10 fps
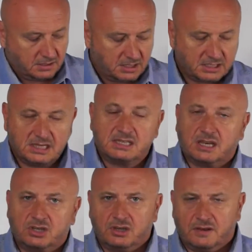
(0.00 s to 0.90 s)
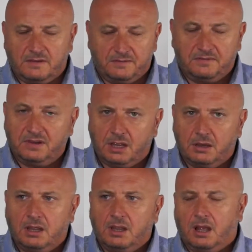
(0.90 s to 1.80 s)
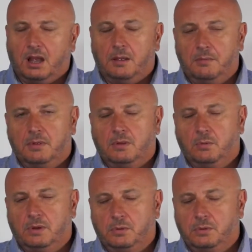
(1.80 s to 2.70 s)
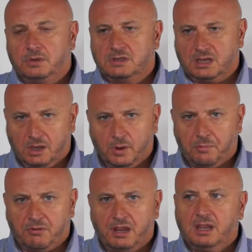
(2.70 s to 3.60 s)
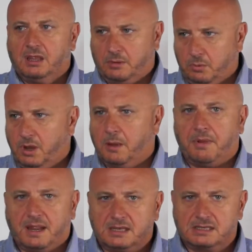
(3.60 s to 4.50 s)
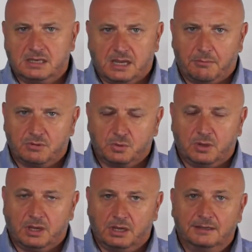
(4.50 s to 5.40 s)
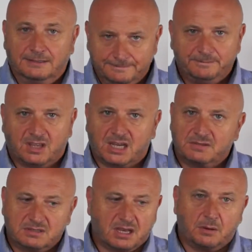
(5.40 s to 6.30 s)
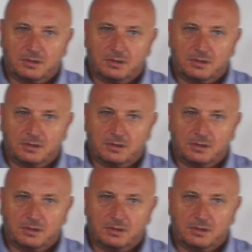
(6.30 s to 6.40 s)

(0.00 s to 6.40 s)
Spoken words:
that's this section of the video. We'll take a quick break and then we'll come back and see the cameras working. Thanks for staying